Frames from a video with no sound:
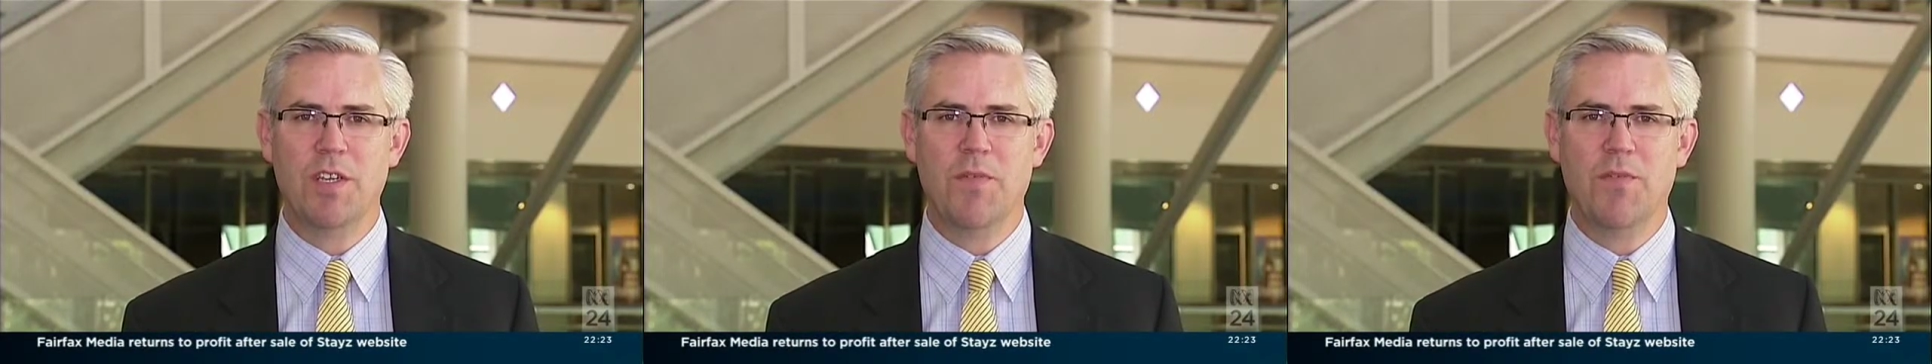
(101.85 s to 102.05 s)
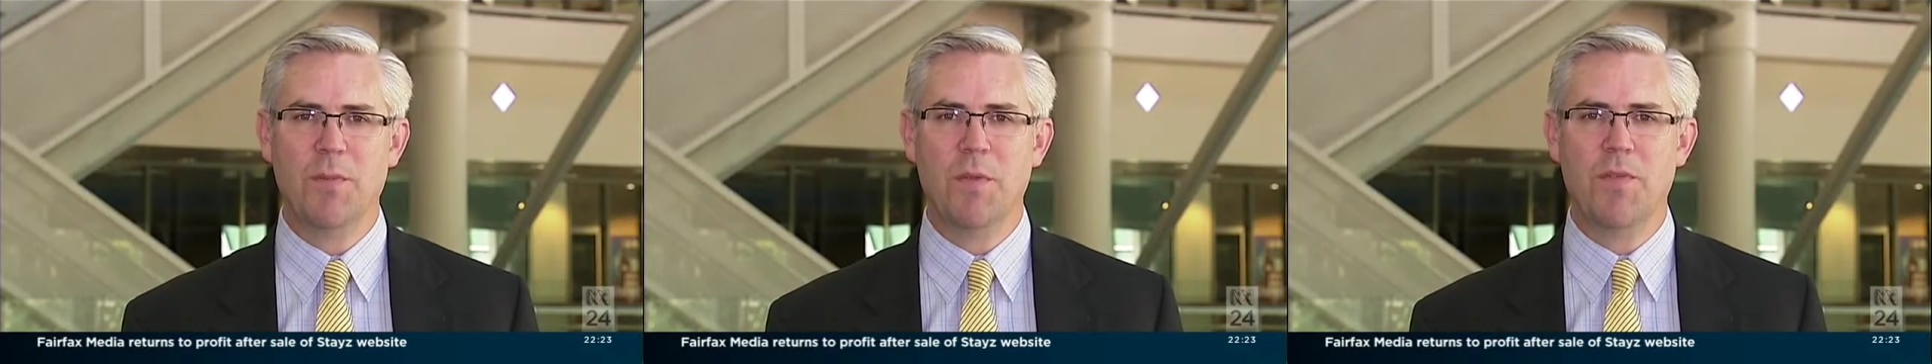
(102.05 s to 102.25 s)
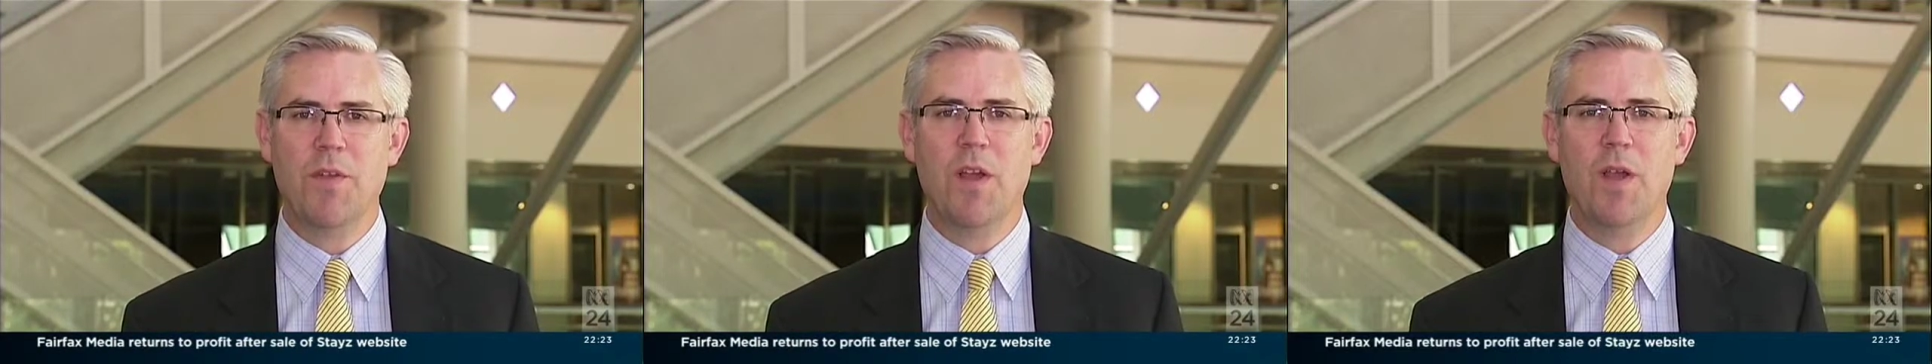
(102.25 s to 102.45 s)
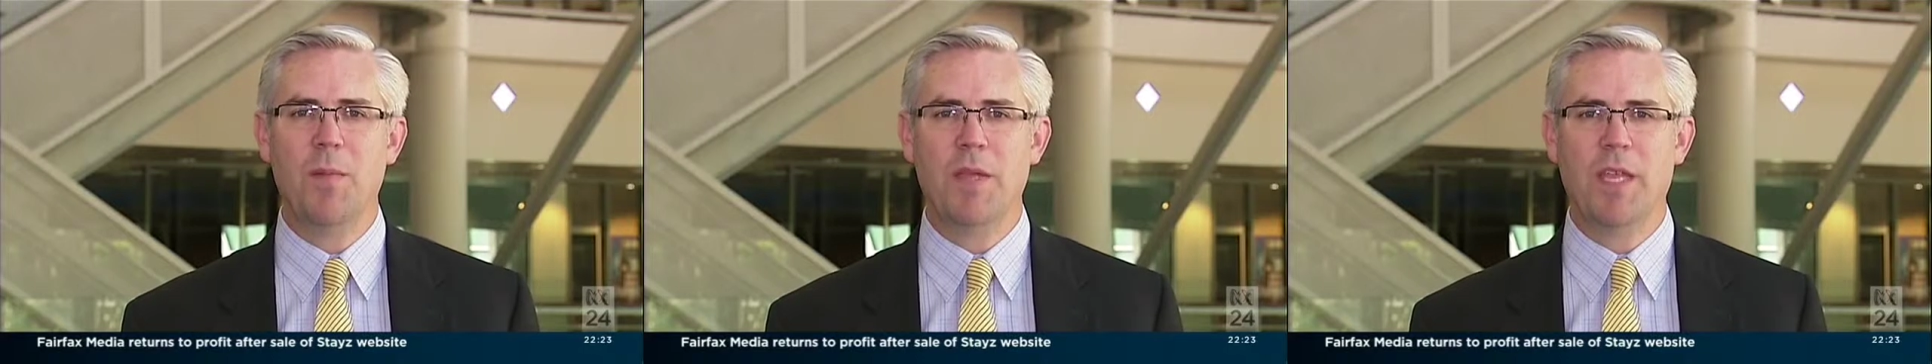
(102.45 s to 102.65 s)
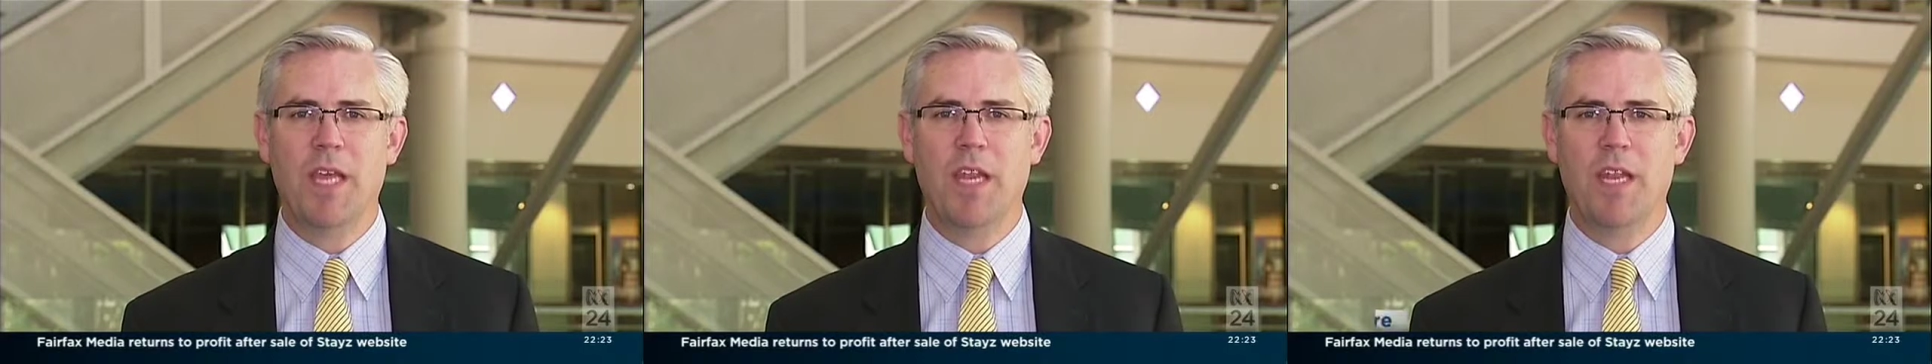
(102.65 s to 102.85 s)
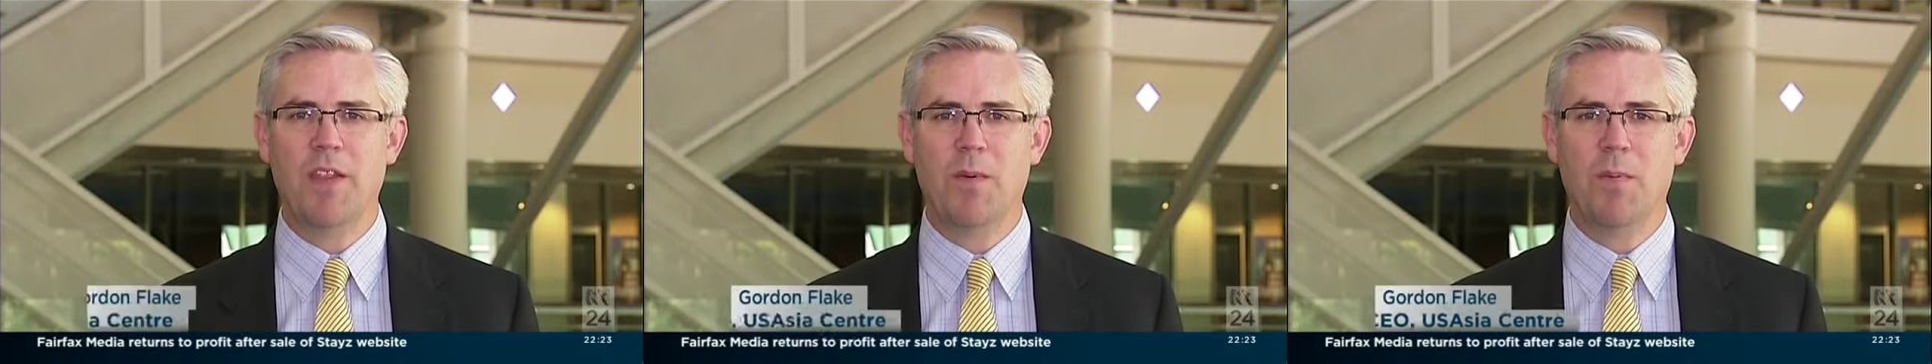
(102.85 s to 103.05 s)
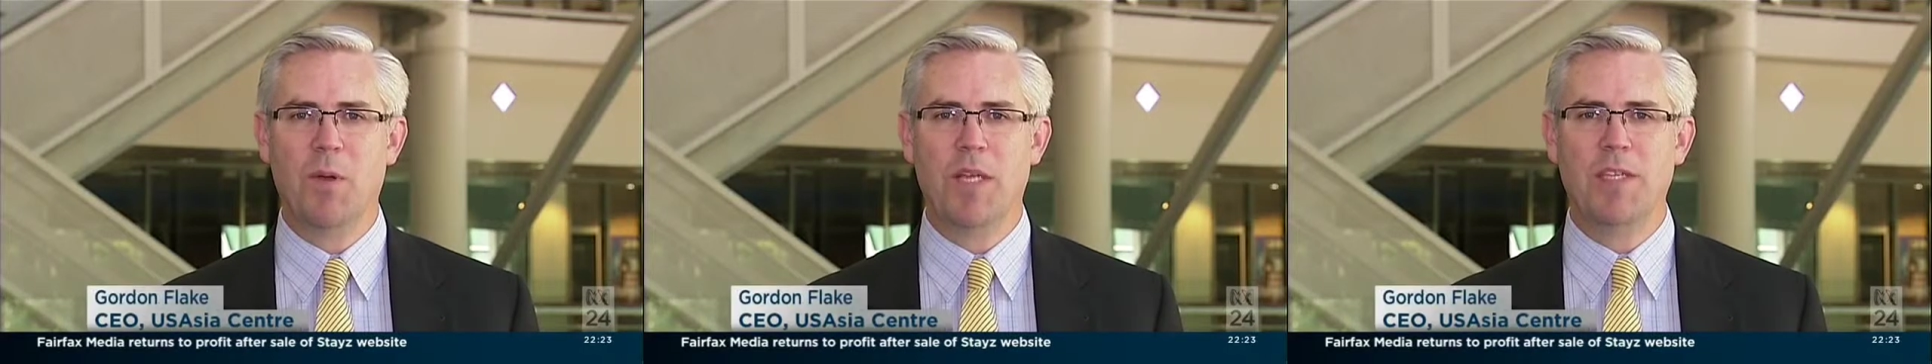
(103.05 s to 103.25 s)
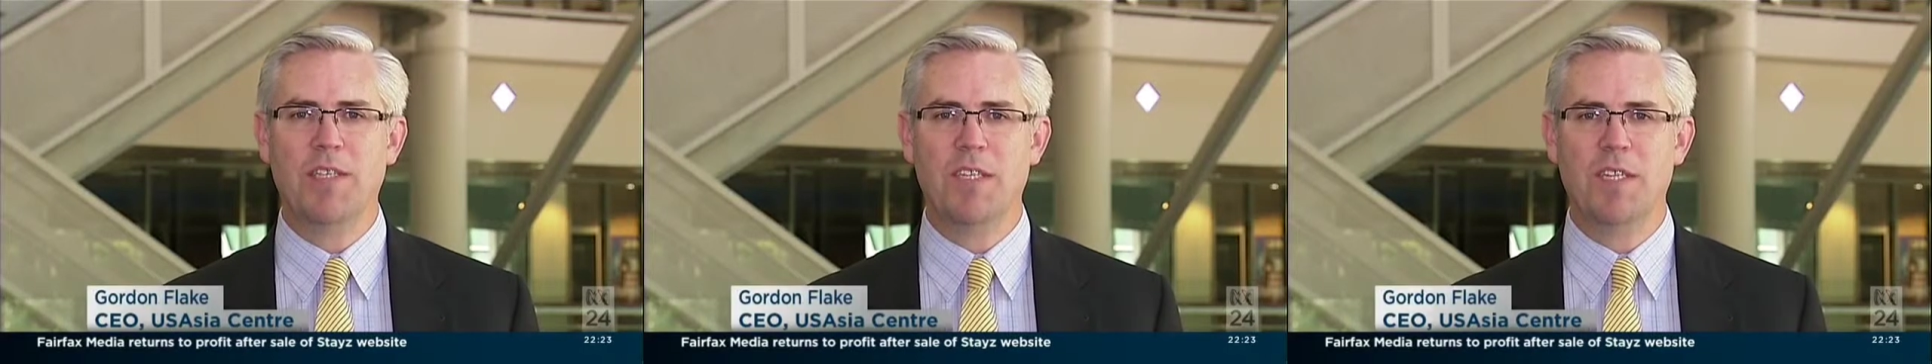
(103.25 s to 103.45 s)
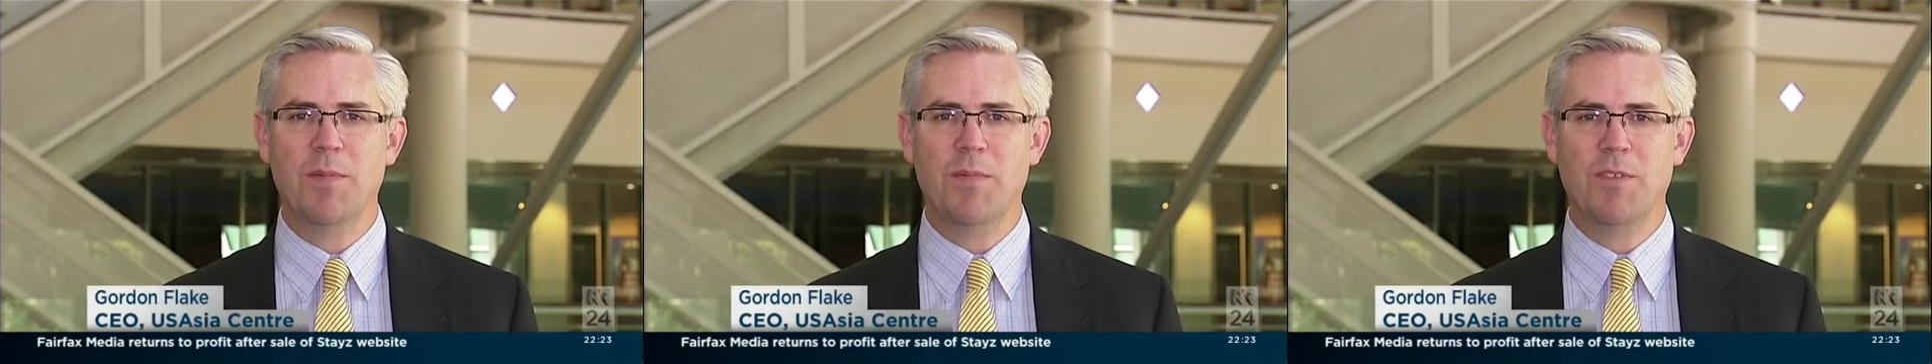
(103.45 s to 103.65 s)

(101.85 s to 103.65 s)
You know, from the very beginning, the president